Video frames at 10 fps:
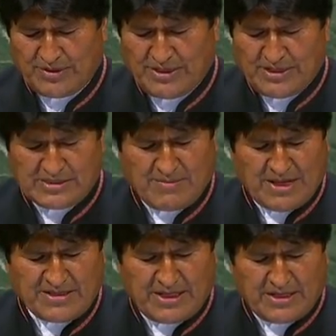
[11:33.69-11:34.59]
so
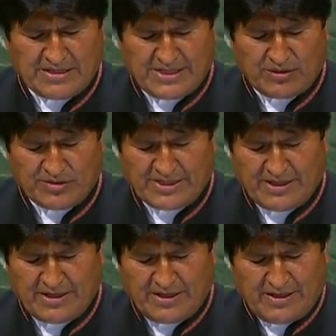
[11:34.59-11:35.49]
many of these
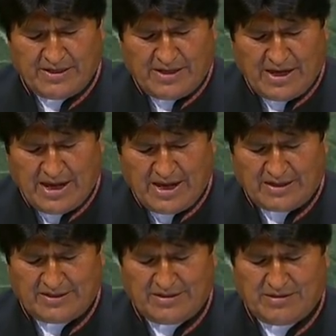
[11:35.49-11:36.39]
crises
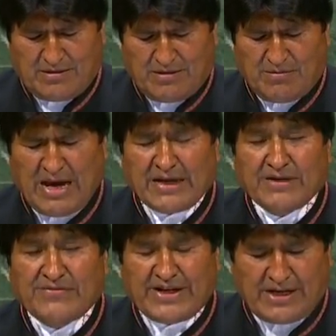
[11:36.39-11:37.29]
have
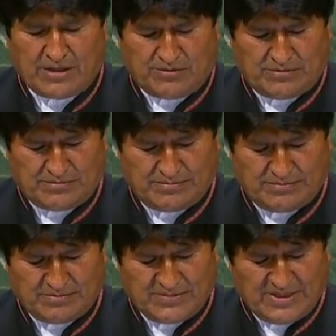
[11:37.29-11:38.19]
gotten
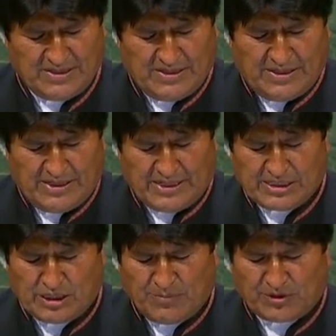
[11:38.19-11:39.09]
even
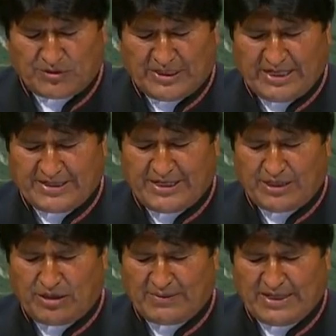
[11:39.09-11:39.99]
worse
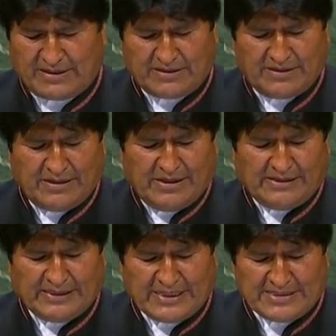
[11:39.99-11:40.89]
and more
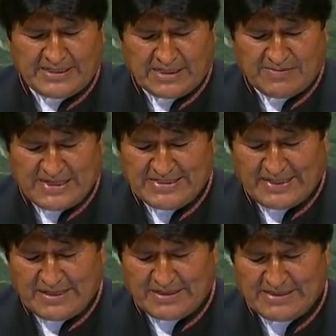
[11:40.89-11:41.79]
serious.
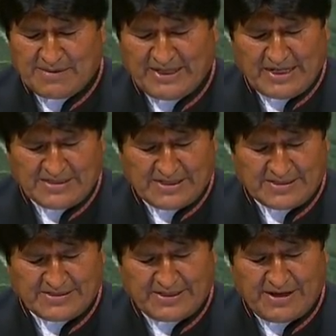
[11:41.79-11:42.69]
I would
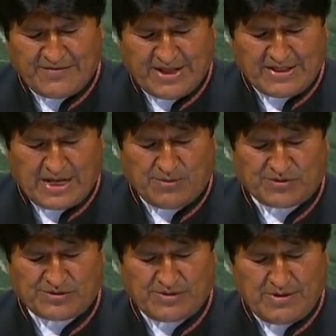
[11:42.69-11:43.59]
like to talk
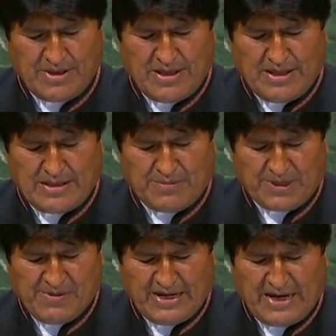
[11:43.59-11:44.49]
about the three
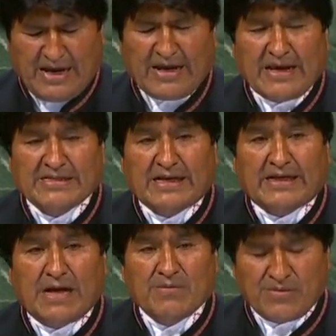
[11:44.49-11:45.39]
major
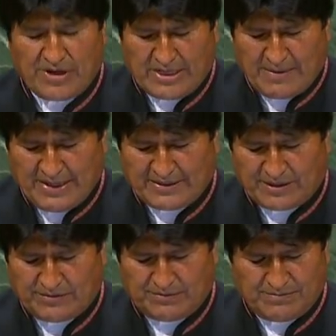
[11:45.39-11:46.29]
threats we face.
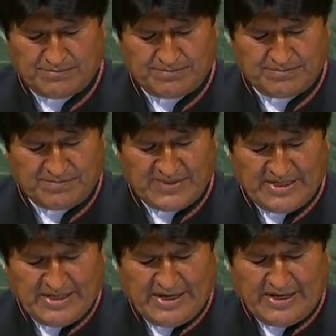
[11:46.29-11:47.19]
The
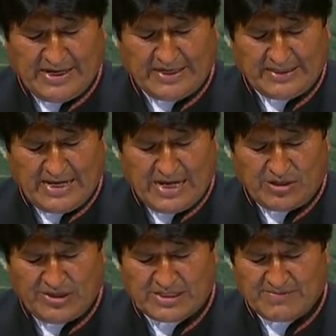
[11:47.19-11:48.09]
first is
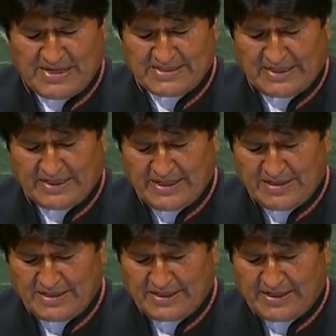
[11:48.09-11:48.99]
climate change.